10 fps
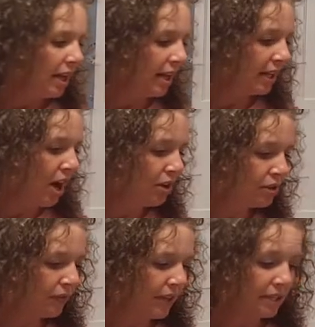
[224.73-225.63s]
it
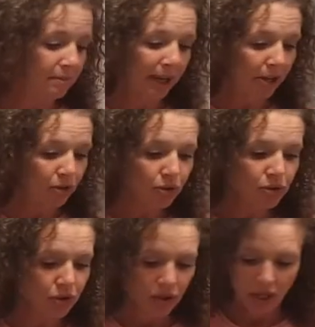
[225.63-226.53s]
calls for these pickles.
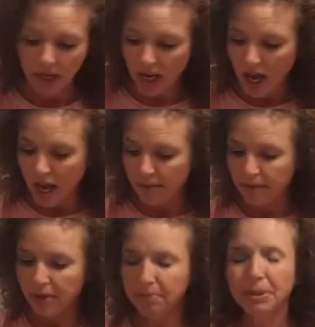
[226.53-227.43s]

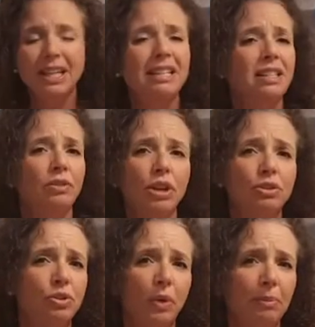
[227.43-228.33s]
Please don't
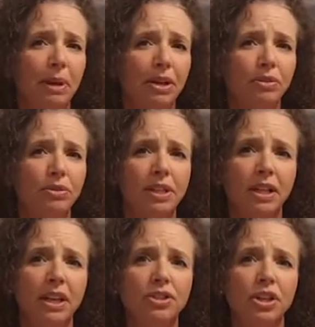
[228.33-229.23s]
use sweet pickles
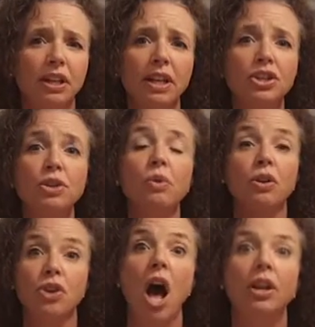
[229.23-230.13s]
unless you
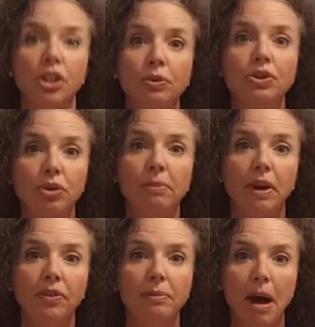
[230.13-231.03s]
are not doing Trim
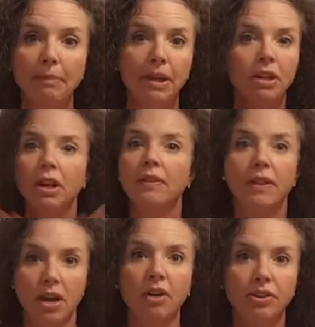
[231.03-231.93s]
Healthy Mama,
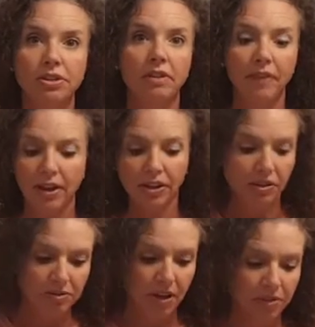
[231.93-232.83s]
then knock yourself out.
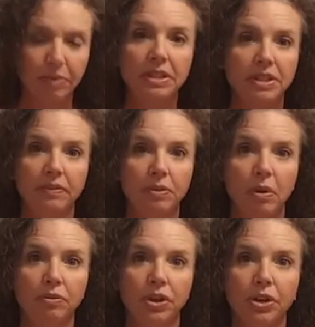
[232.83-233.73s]
Use all the sweet stuff you
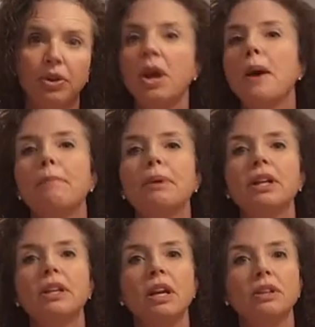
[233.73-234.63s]
want to.
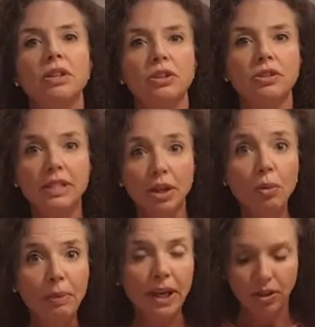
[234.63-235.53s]
But the
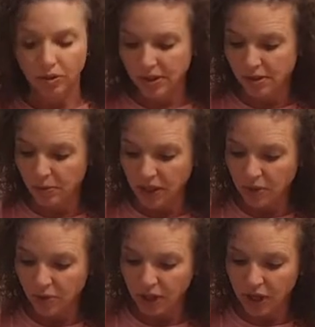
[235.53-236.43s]
dill pickles is what
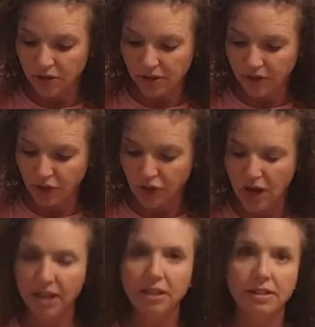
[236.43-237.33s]
you want to use if you're
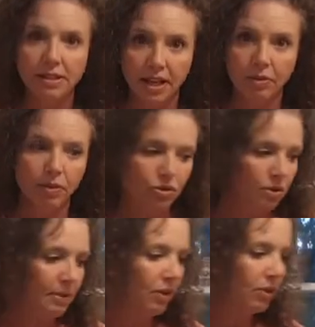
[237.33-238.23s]
trying to stick with
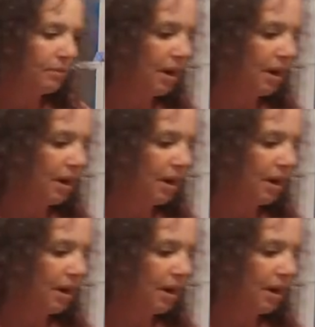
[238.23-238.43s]
Trim Healthy